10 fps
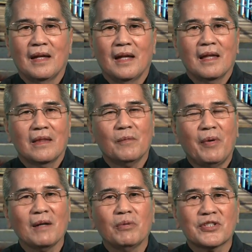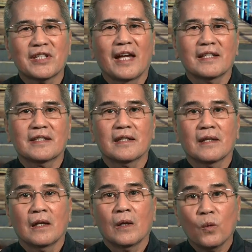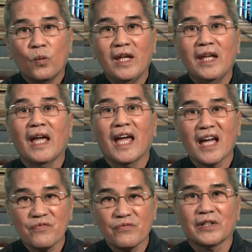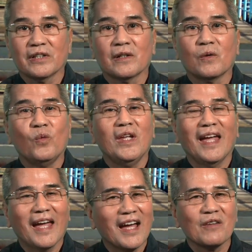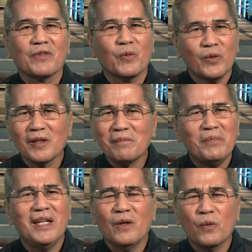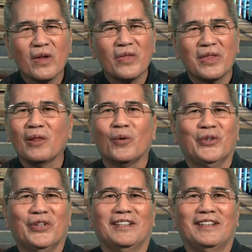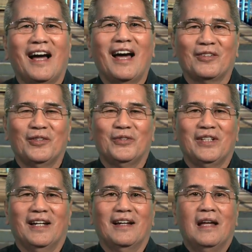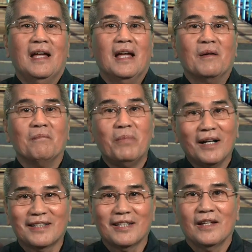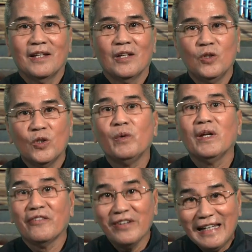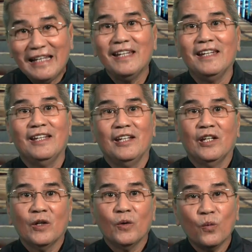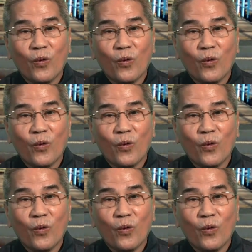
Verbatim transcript: The Bible says, we ever, we ever will be with the Lord. Hallelujah. But do we really want